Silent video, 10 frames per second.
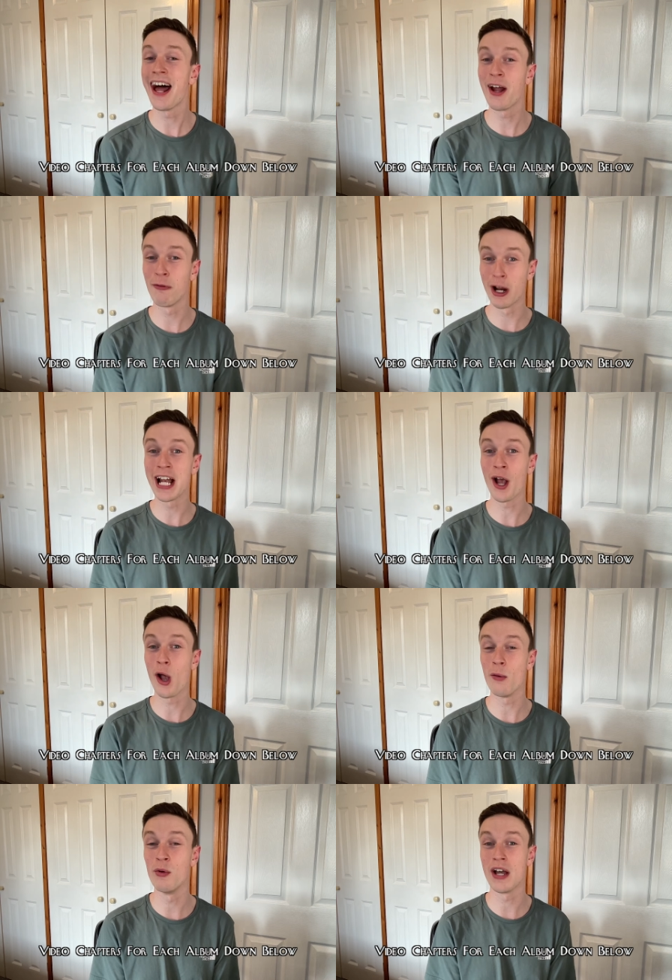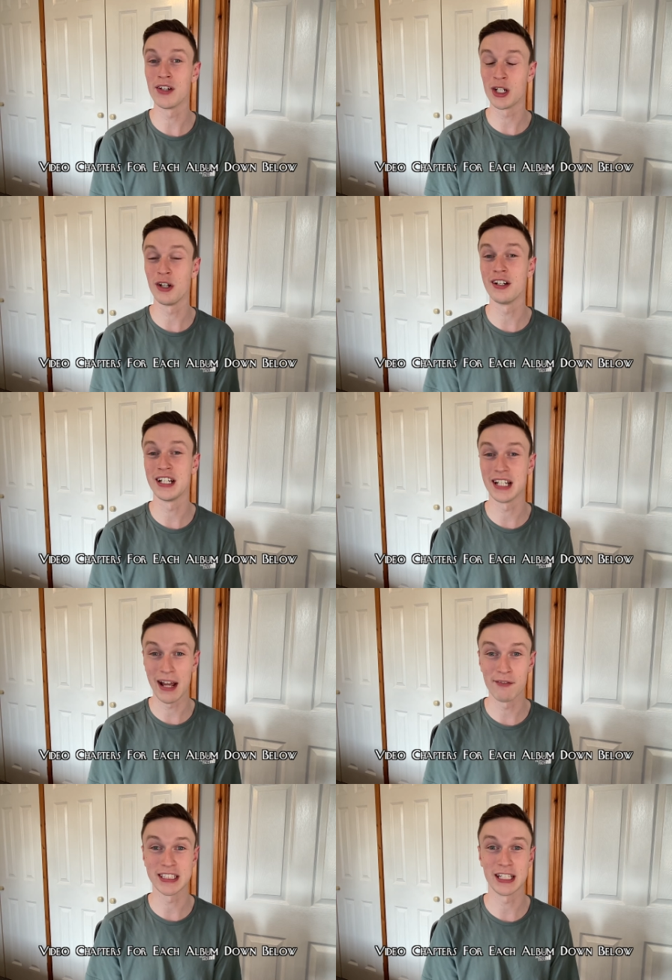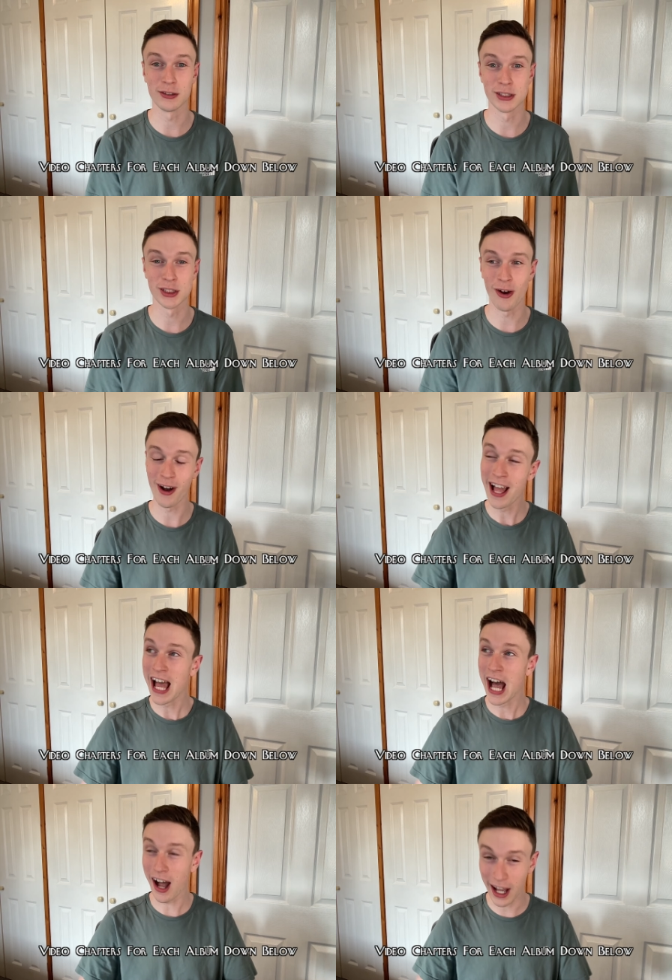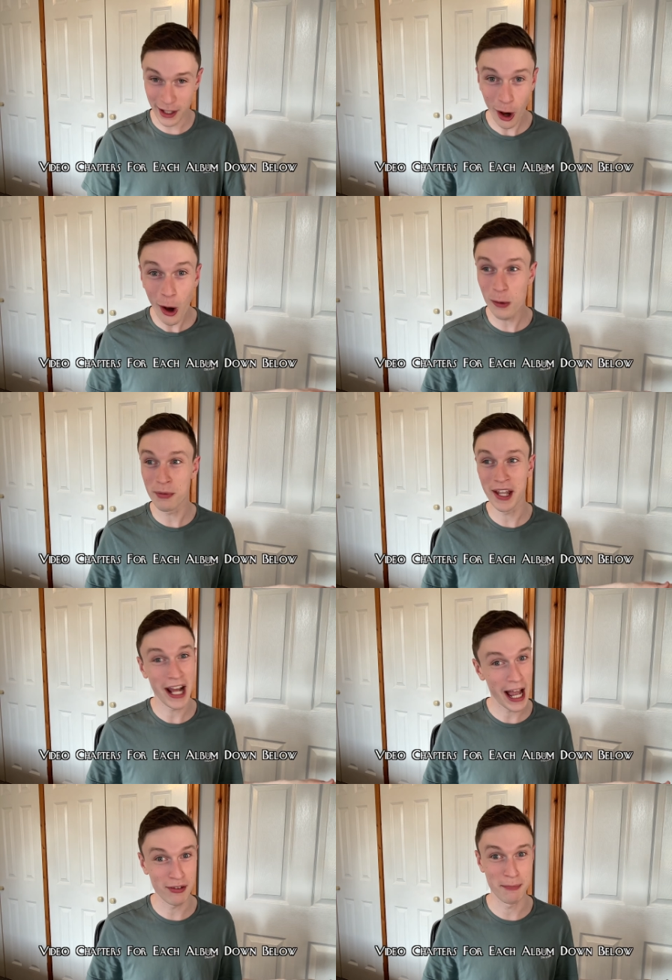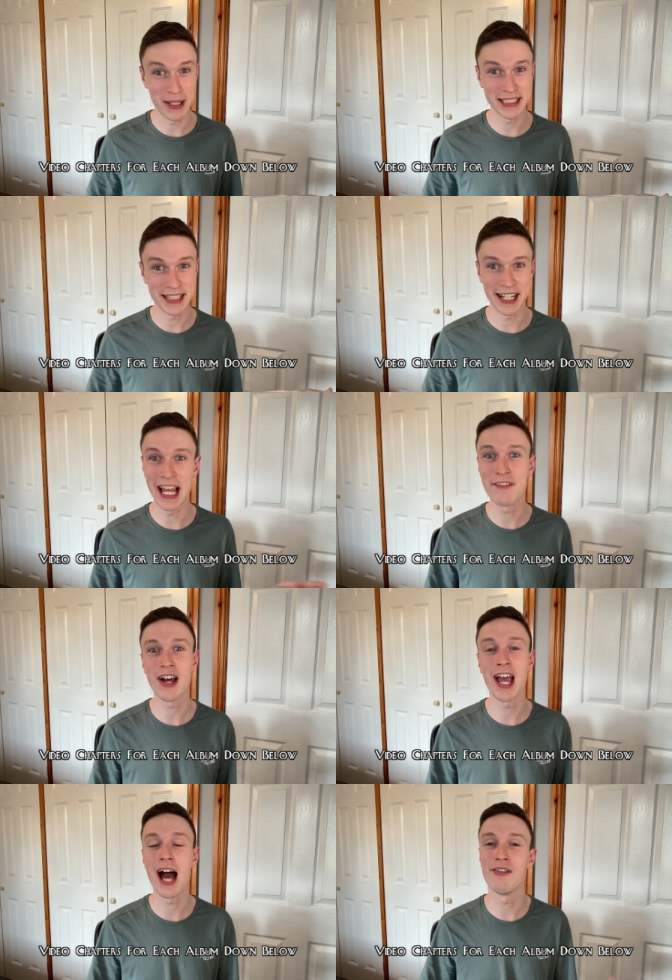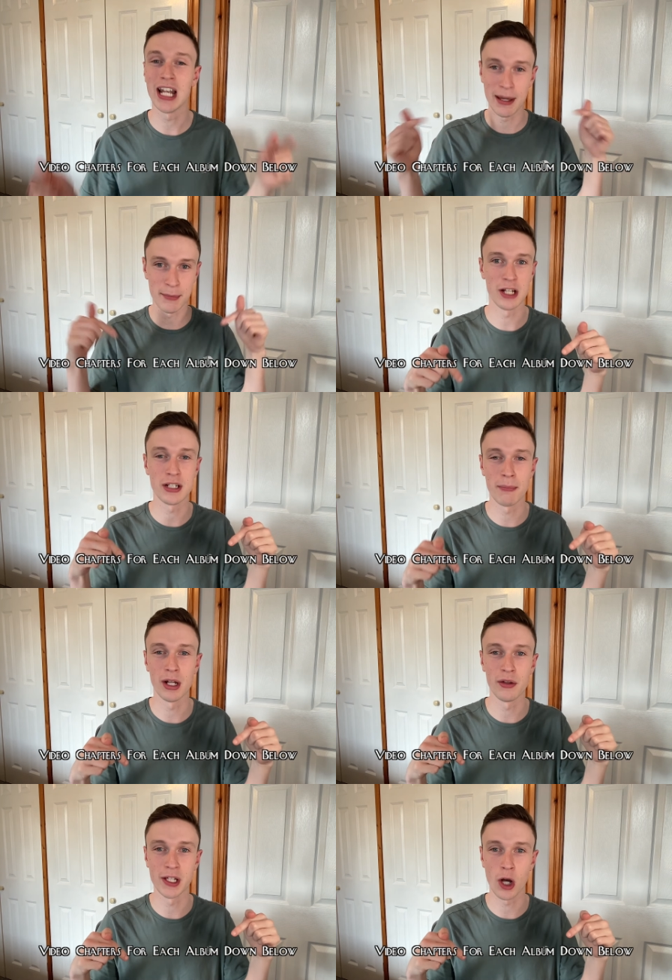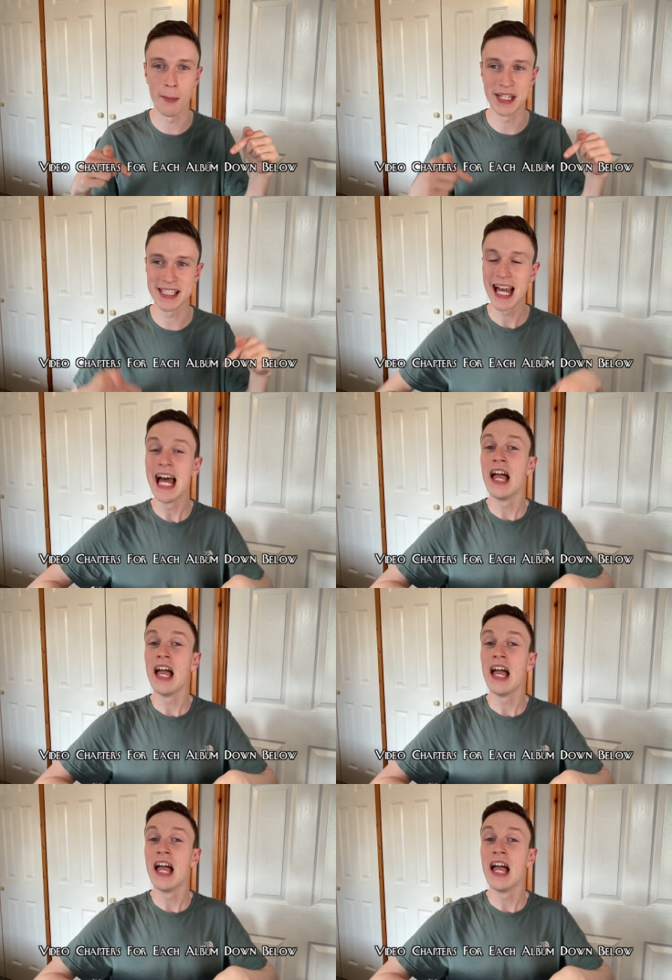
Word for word: and I really hope we have included every single song. I hope that I haven't missed any. If I have, let me know down below in the comments.